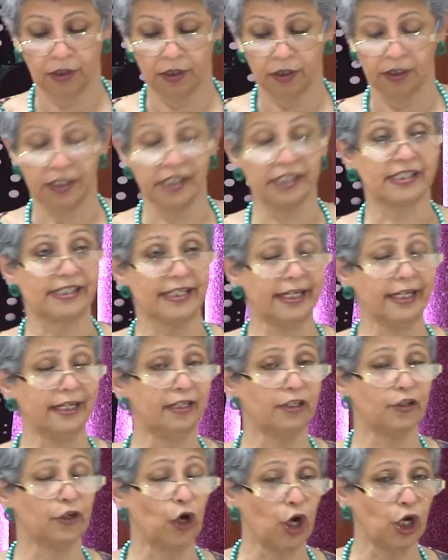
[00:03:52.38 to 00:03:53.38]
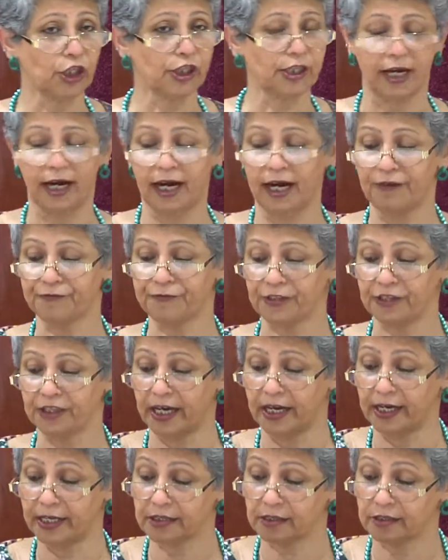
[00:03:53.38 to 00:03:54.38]
They sailed north after
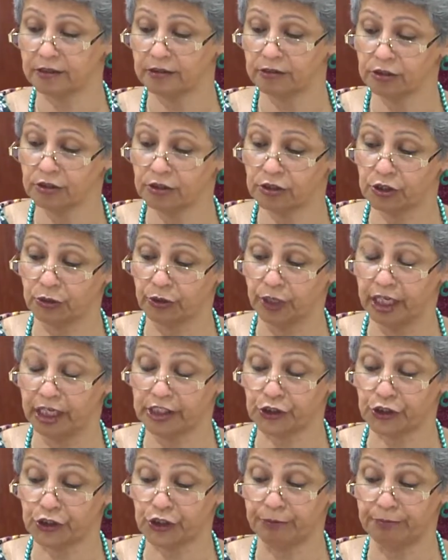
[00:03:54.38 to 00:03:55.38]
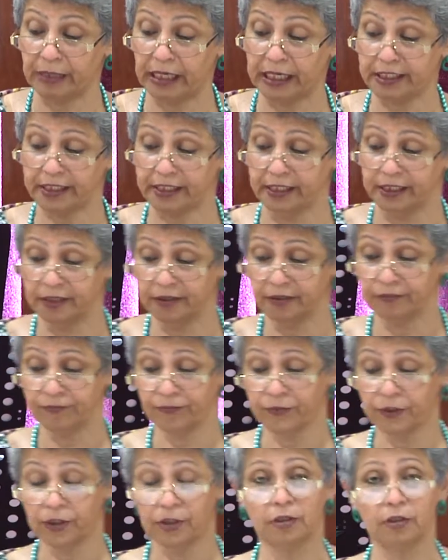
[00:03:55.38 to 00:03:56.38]
that to Asia Minor,
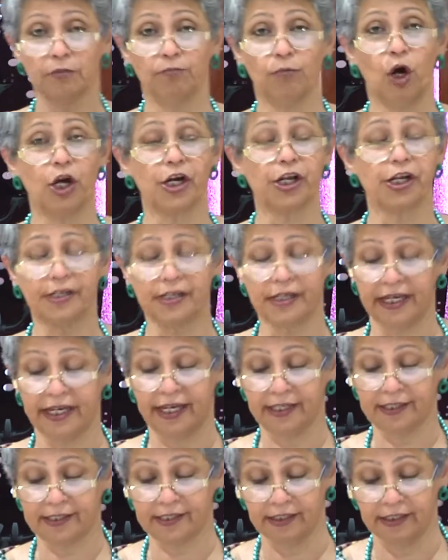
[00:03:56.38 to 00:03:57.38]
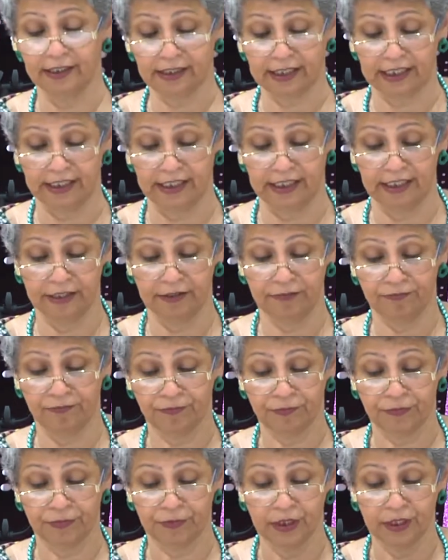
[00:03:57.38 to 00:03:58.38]
modern-day Turkey,
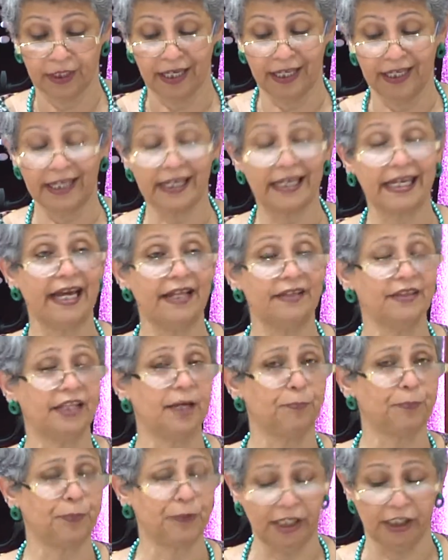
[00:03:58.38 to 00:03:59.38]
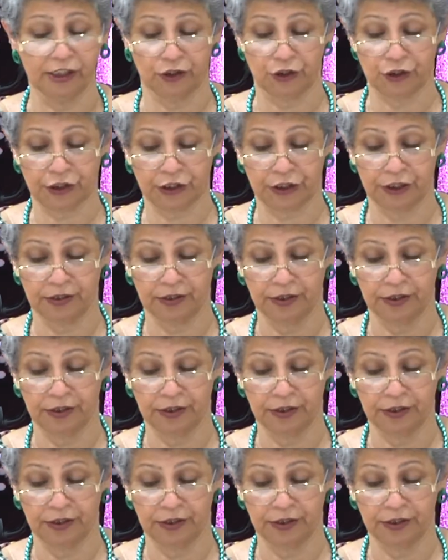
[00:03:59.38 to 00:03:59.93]
and again they preached